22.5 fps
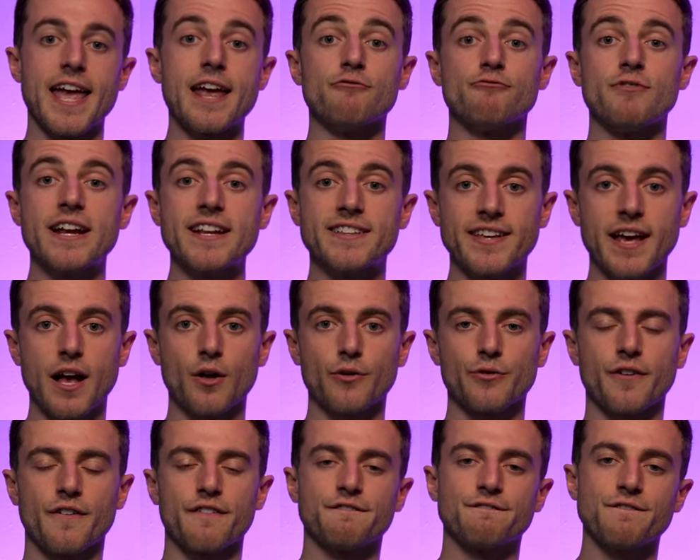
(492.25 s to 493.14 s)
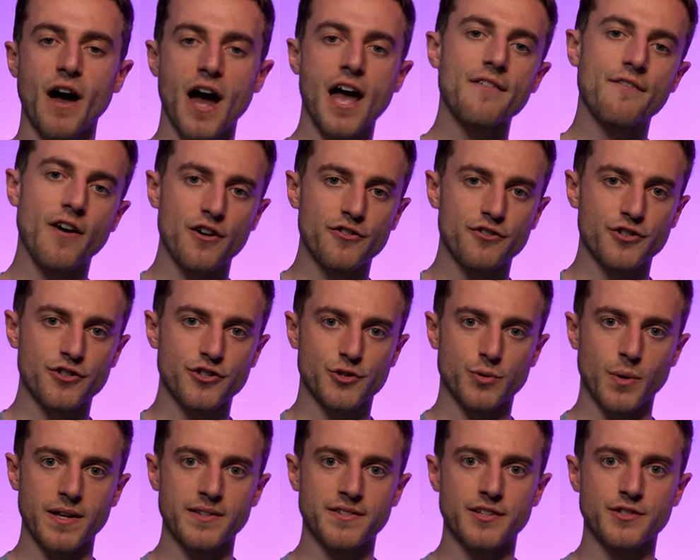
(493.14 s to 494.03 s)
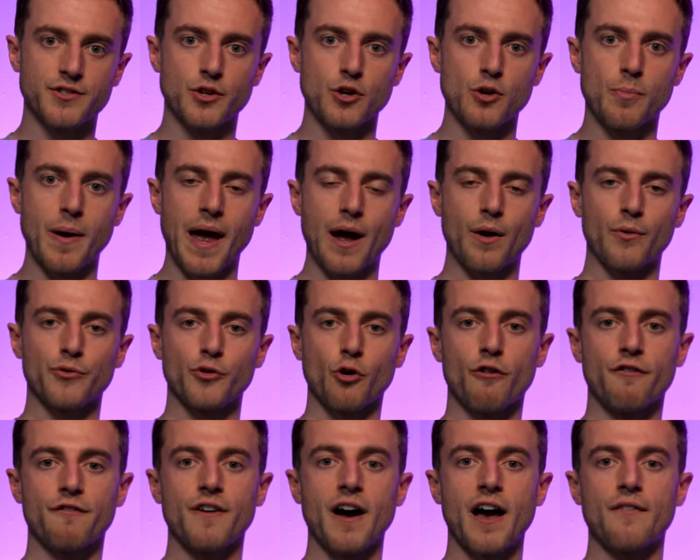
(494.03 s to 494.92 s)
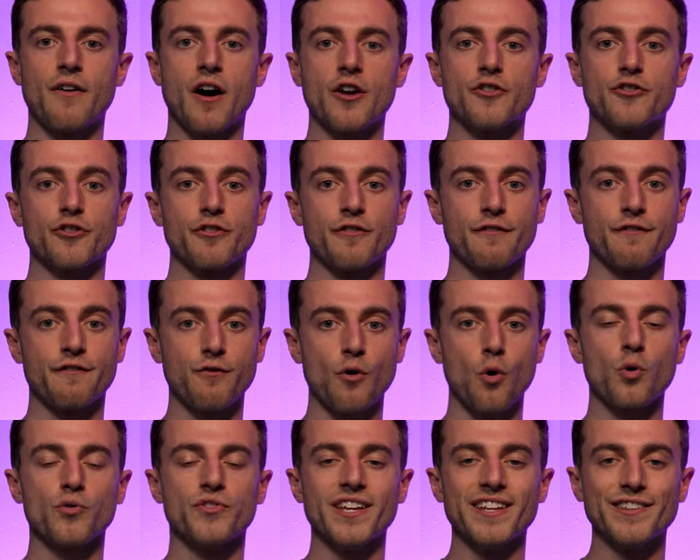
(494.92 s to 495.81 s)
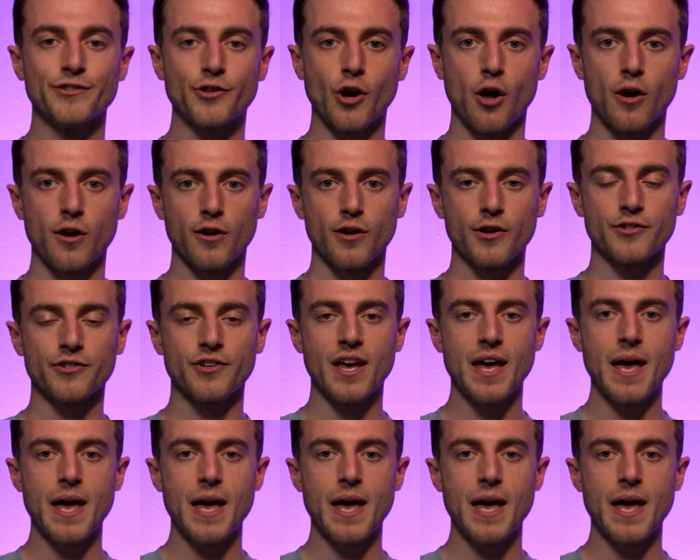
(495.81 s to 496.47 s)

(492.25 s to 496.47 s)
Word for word: It retails for five hundred and twenty-two pounds or five hundred and forty dollars,